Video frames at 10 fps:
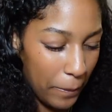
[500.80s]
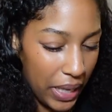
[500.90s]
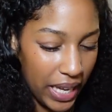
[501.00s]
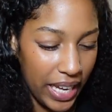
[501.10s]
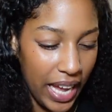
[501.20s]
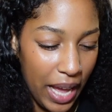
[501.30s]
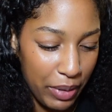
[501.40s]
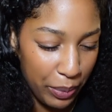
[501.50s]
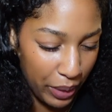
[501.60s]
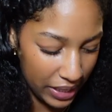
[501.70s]
but I've
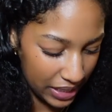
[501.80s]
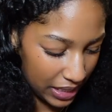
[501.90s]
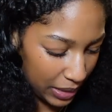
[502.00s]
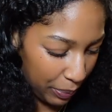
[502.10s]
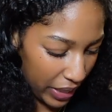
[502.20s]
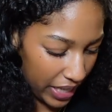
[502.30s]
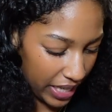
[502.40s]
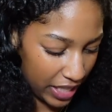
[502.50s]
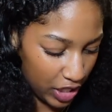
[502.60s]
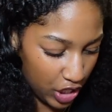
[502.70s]
been putting
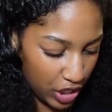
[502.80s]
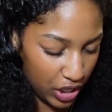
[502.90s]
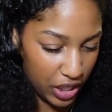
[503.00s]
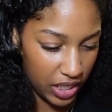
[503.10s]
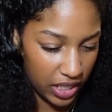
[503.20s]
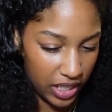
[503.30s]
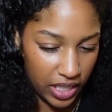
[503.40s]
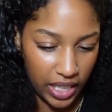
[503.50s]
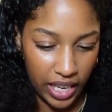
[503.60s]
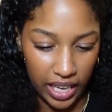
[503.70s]
spinach
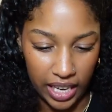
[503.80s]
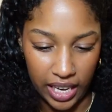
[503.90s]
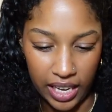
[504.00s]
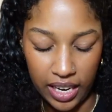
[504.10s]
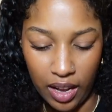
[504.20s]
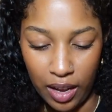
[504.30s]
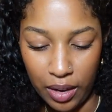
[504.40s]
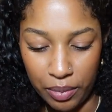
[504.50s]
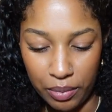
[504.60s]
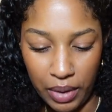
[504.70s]
and
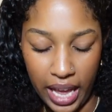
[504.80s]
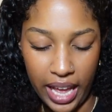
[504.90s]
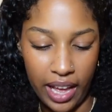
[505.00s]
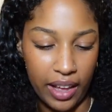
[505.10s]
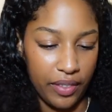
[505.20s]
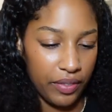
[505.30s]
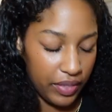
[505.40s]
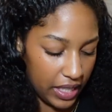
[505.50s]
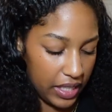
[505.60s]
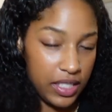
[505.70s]
um, I have
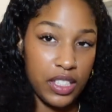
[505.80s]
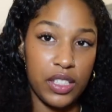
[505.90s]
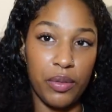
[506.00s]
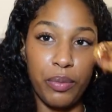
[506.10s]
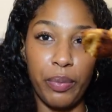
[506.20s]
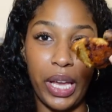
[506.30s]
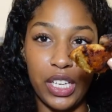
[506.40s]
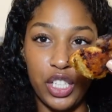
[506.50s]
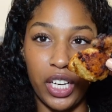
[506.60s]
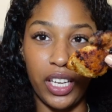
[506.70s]
this big
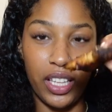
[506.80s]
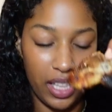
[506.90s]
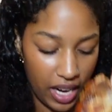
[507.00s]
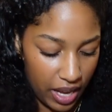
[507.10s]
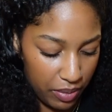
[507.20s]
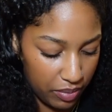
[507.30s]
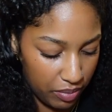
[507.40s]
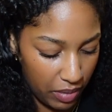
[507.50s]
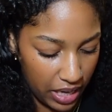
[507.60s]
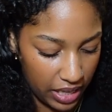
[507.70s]
chicken that I
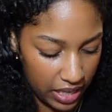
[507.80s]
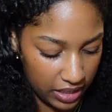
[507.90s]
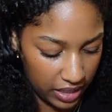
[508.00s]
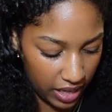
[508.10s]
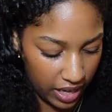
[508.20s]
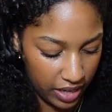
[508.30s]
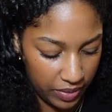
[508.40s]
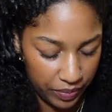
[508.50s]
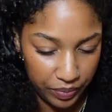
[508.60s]
made yesterday